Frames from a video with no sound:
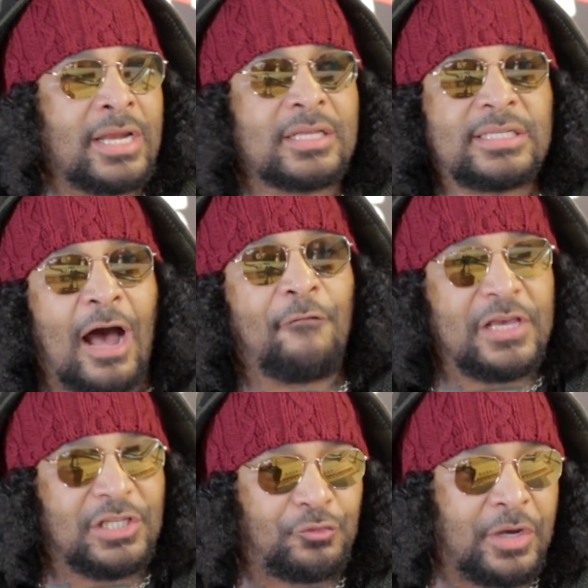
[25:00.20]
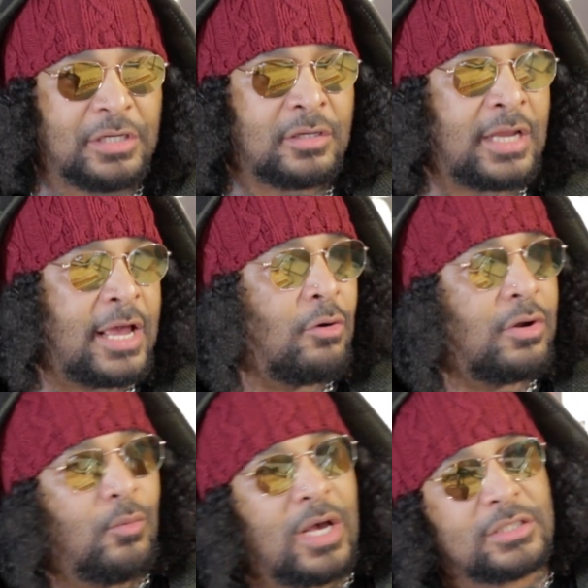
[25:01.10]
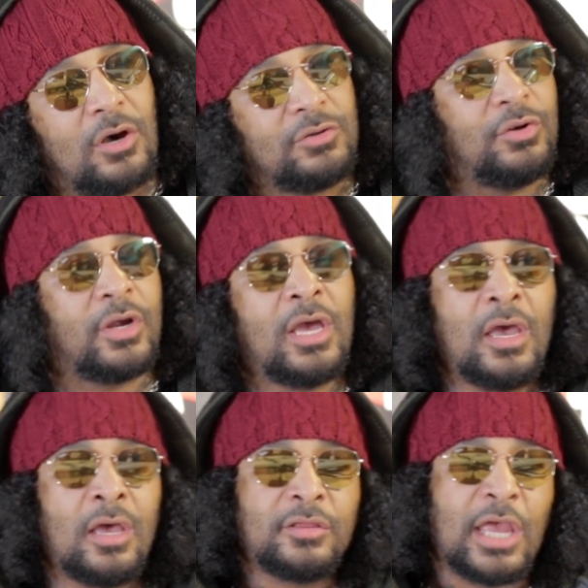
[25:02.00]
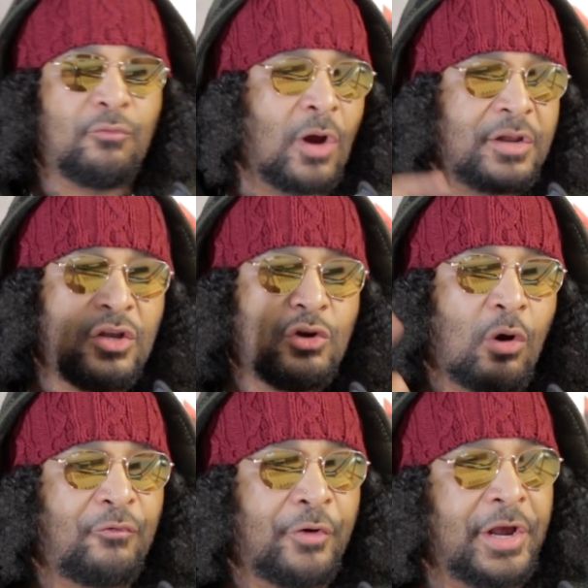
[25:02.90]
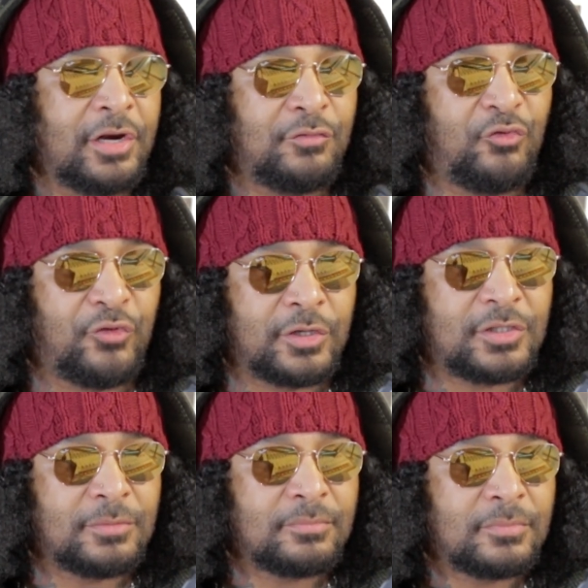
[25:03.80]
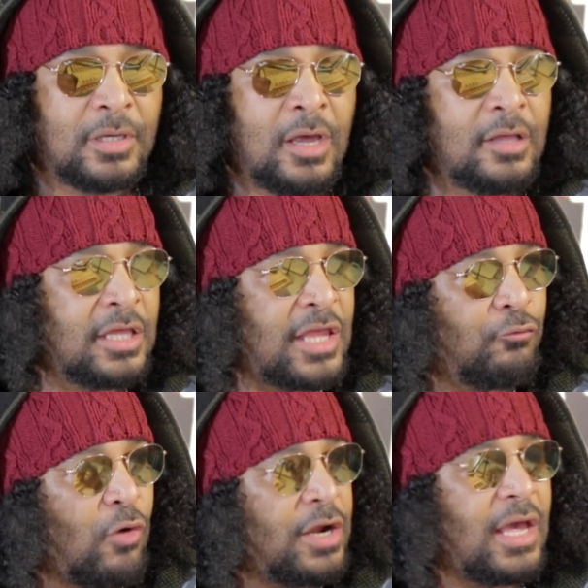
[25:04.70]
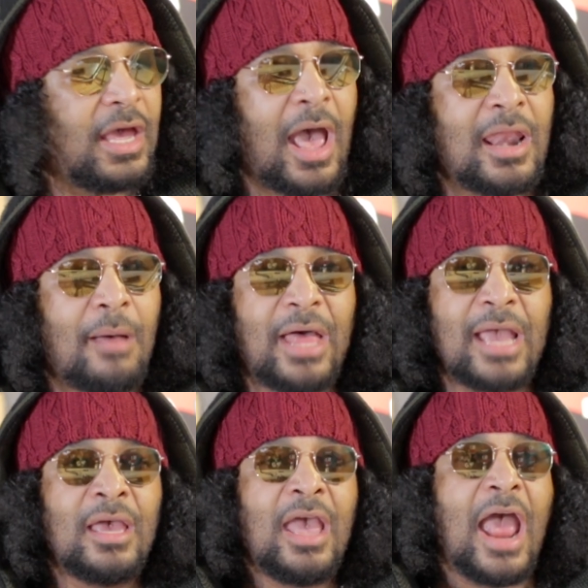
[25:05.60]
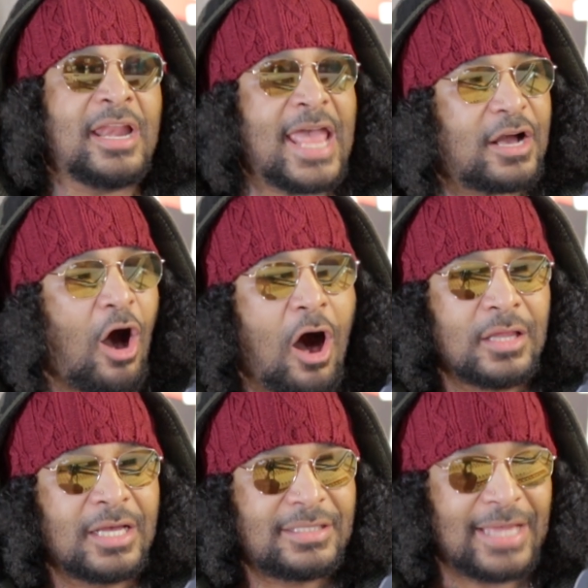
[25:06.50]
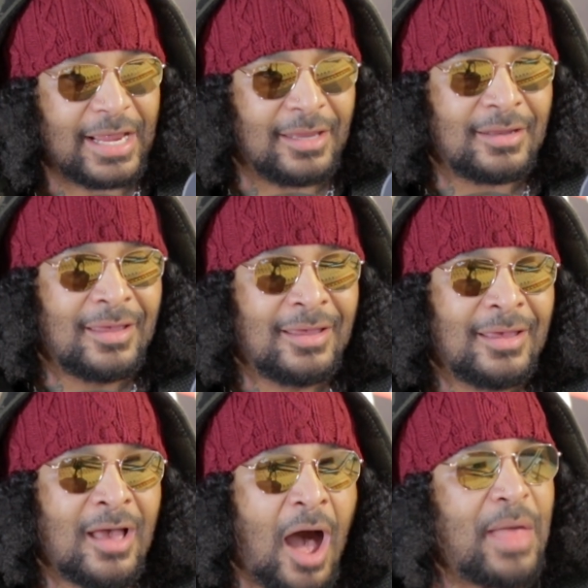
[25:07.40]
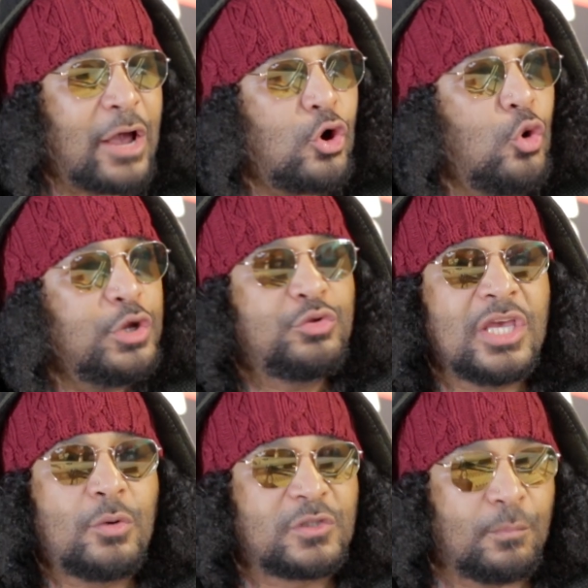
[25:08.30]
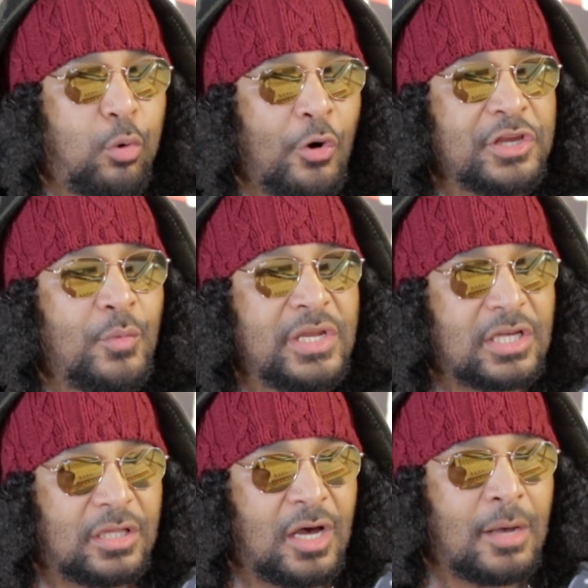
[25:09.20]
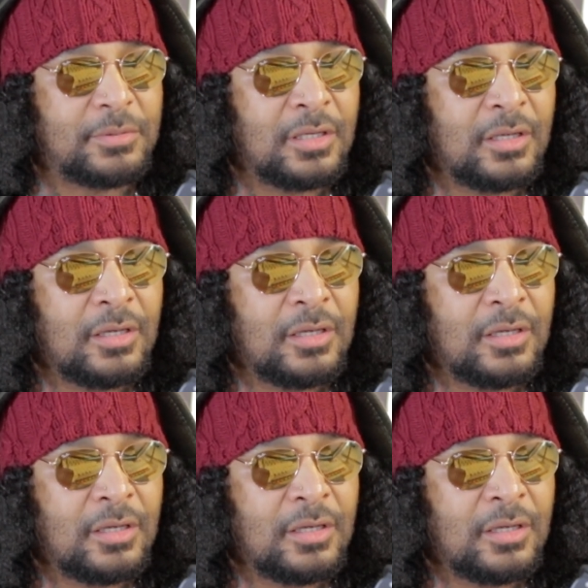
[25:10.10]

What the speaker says: in the Southeast region and they go to the West Coast, New York, they run to New York for an interview first. Then they run to, and I'm like, and then they call us second. I'm like, who do you think was supporting you in these clubs?